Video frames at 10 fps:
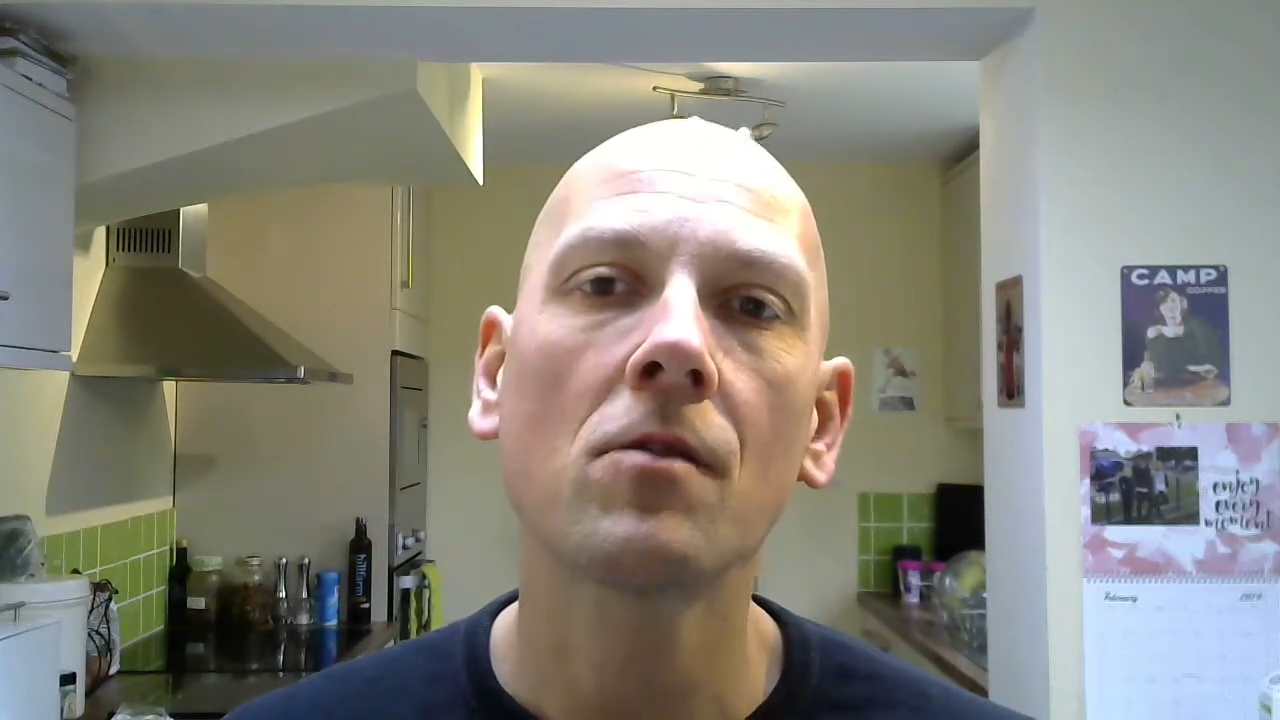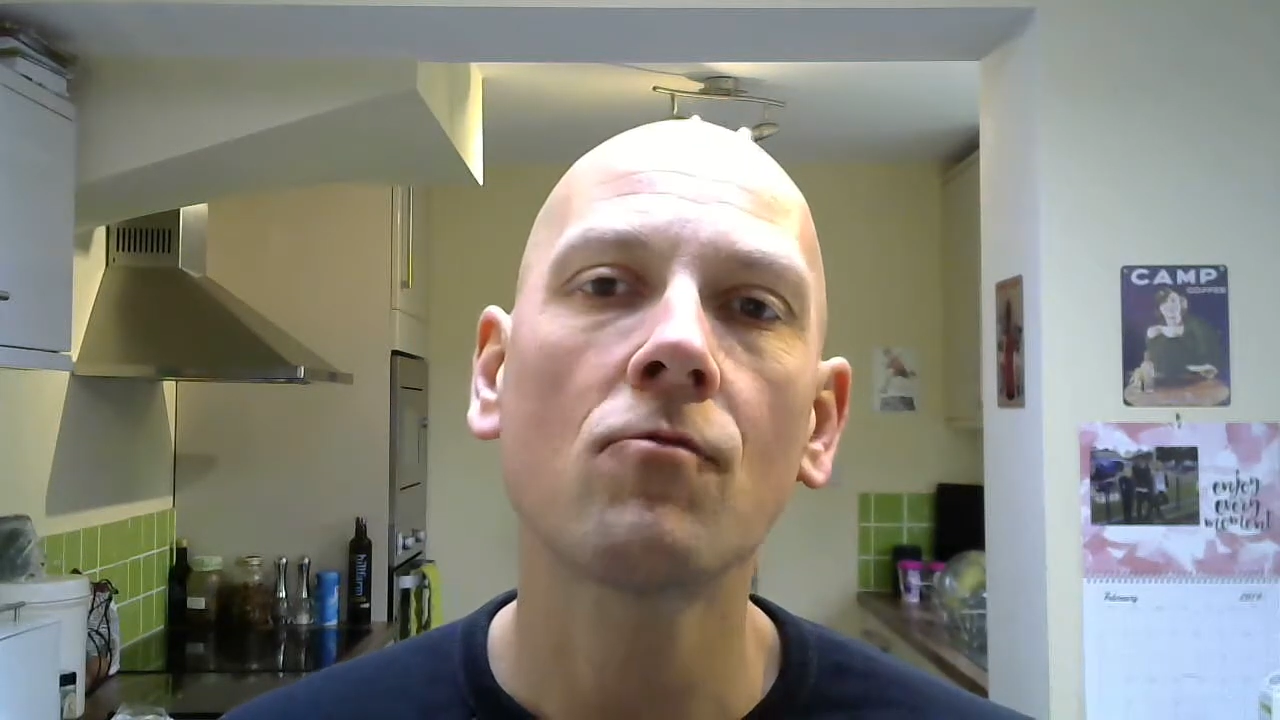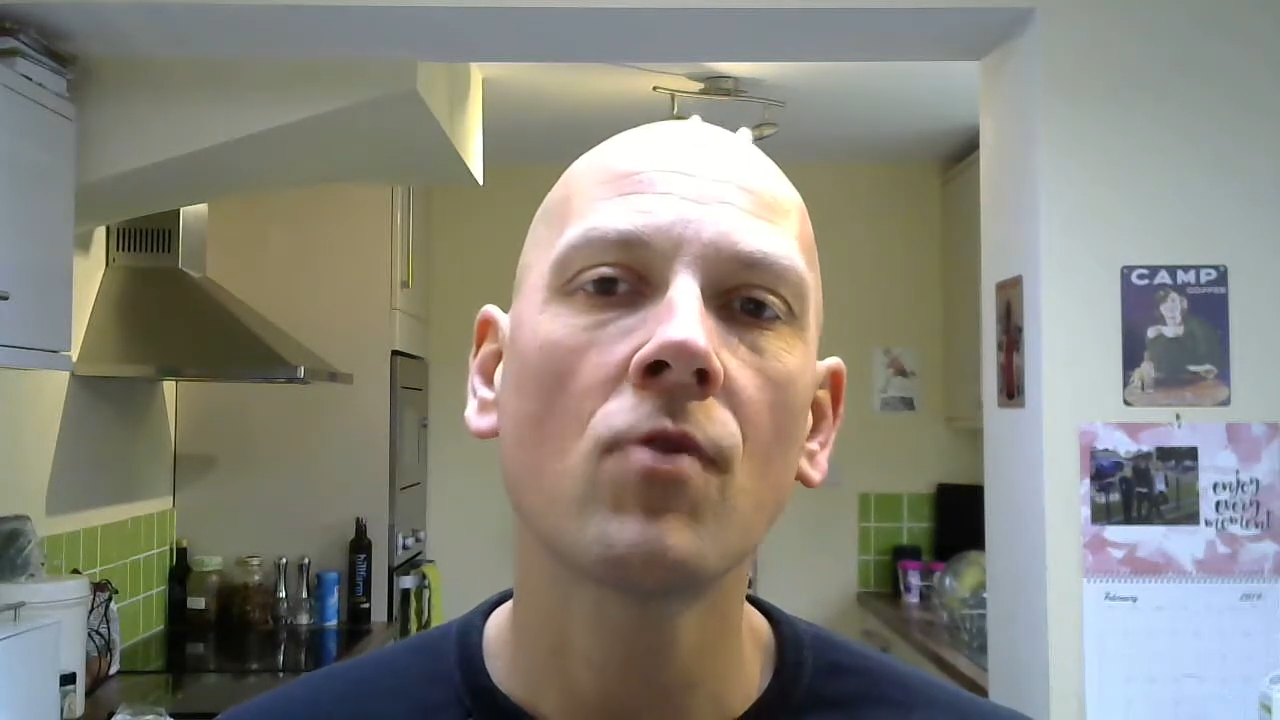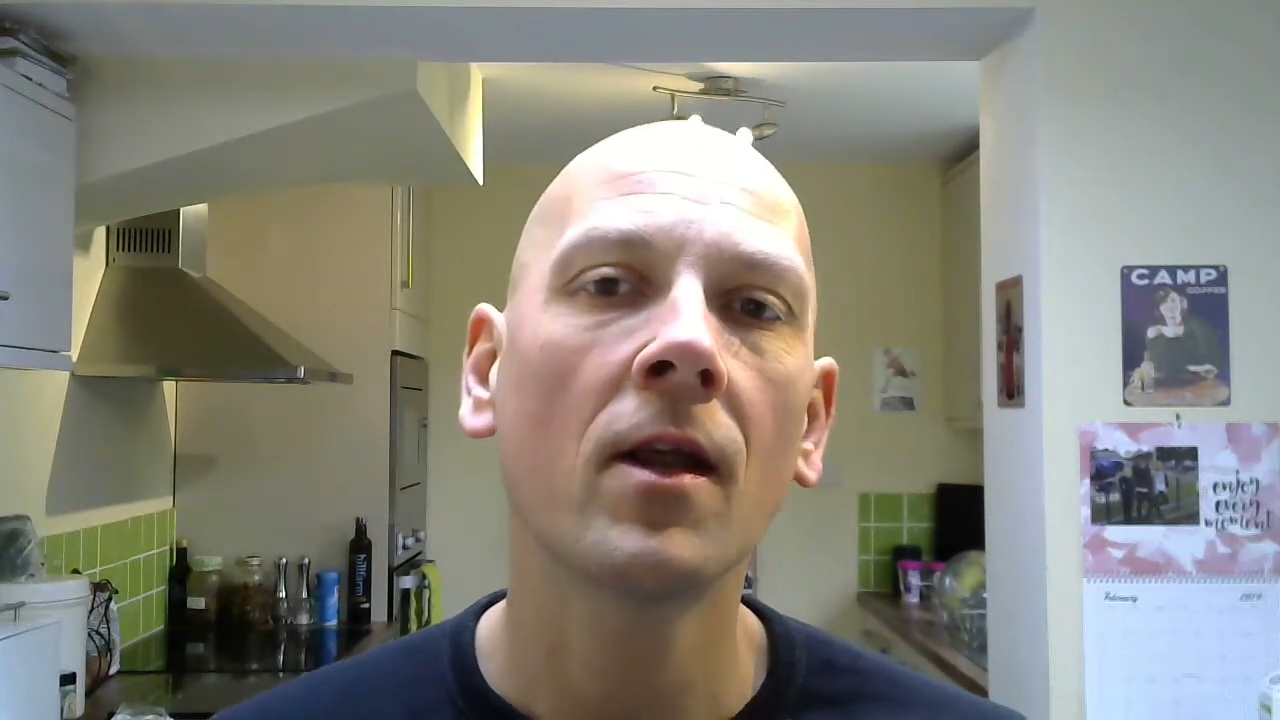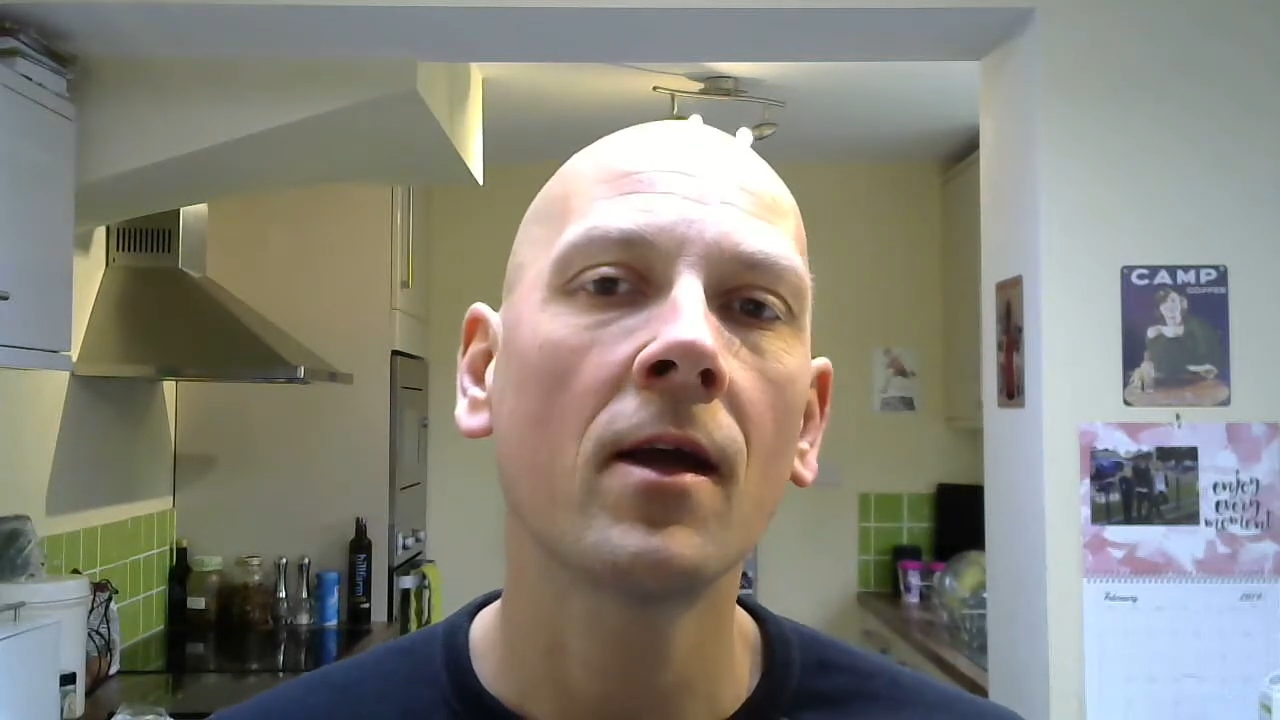
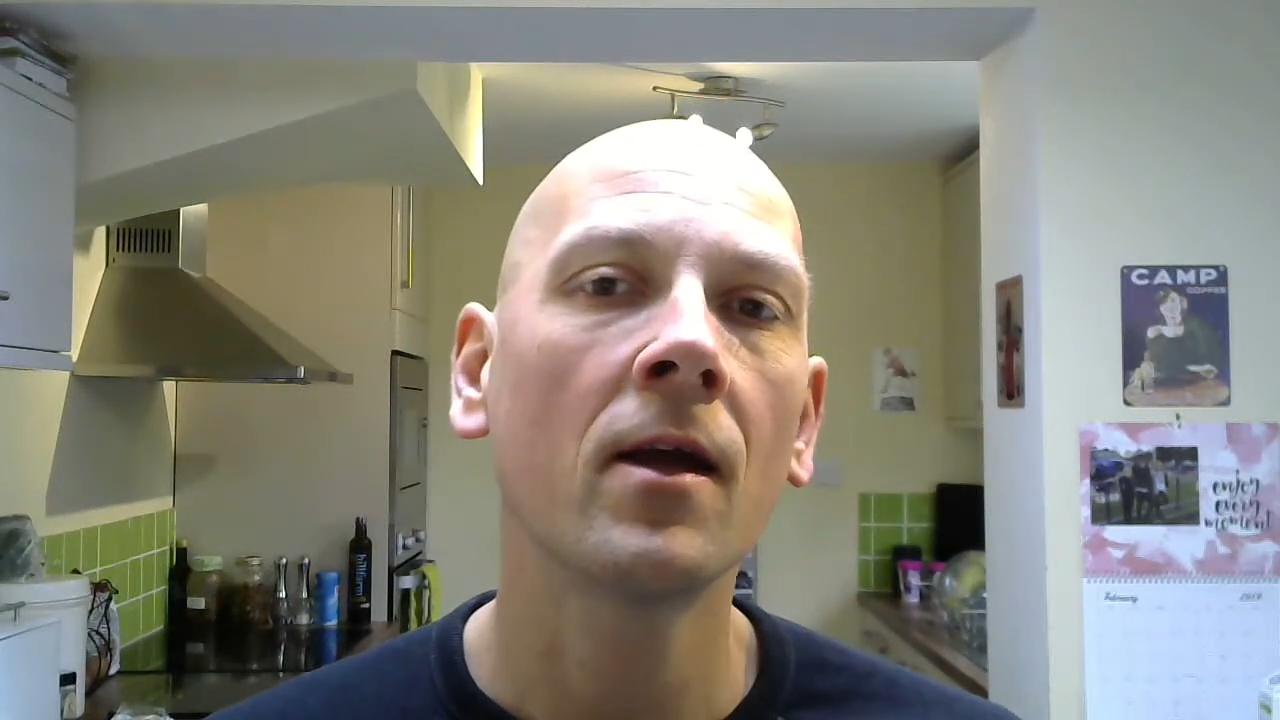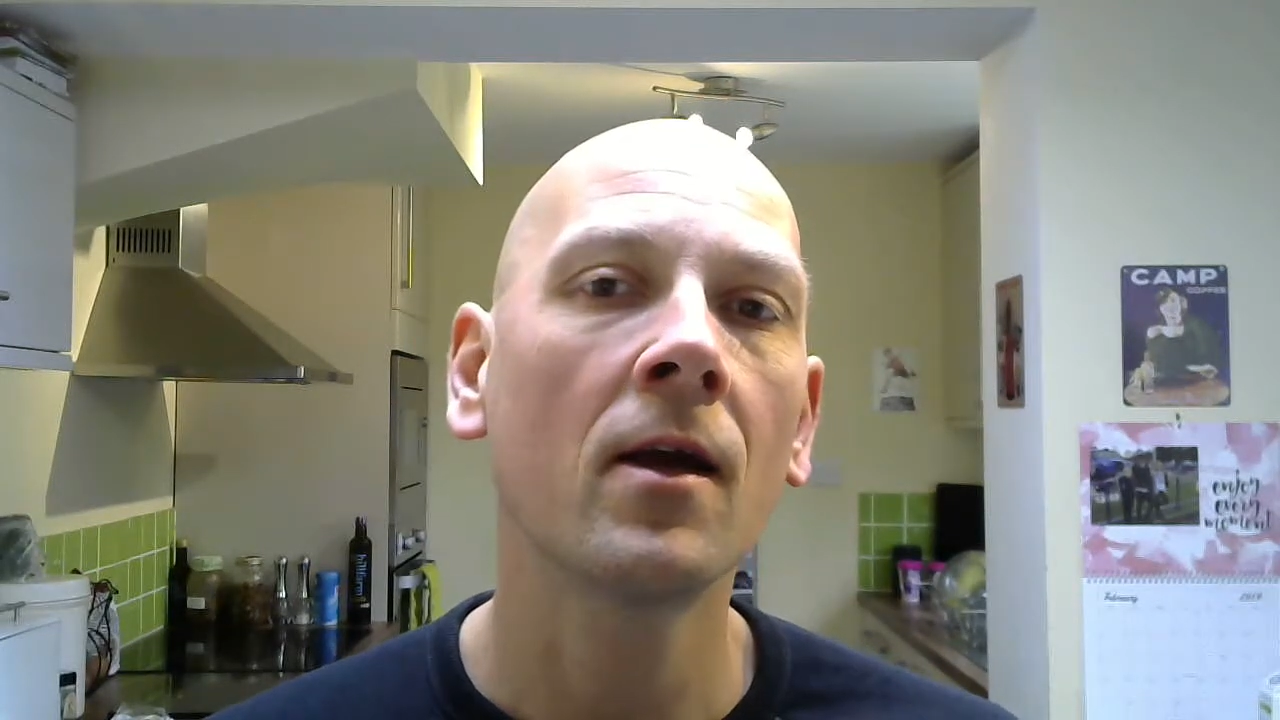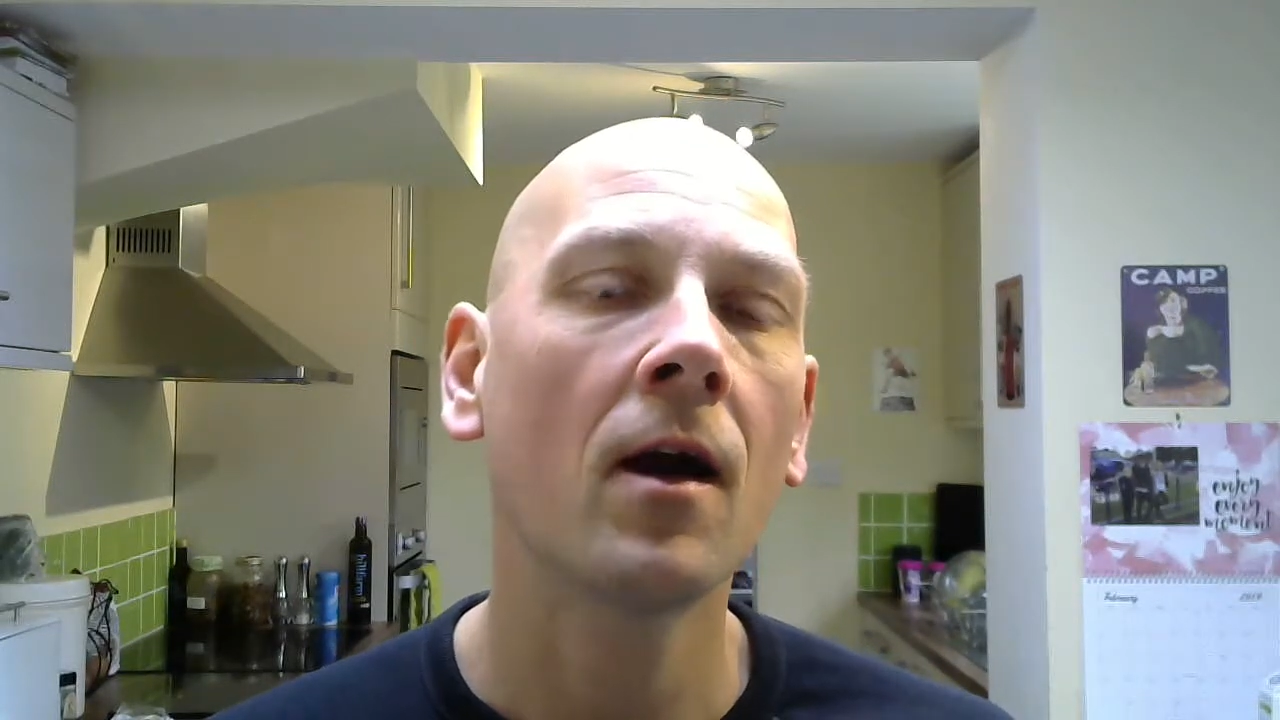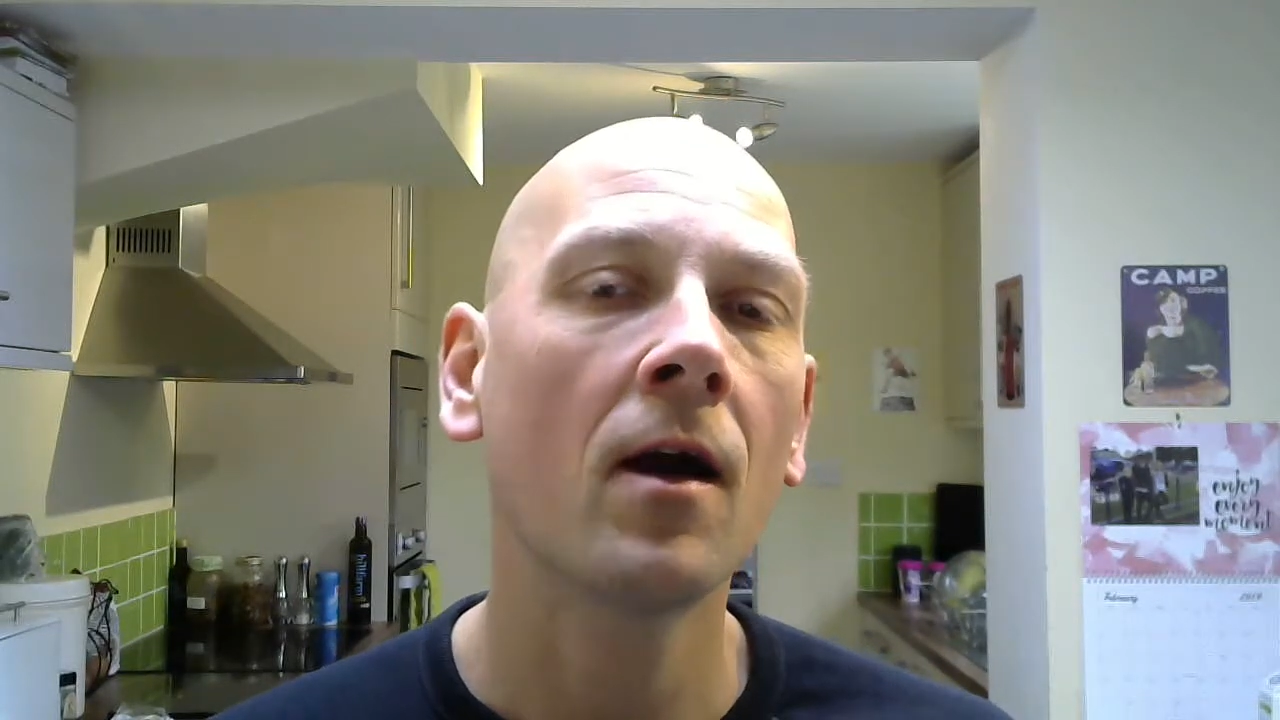running,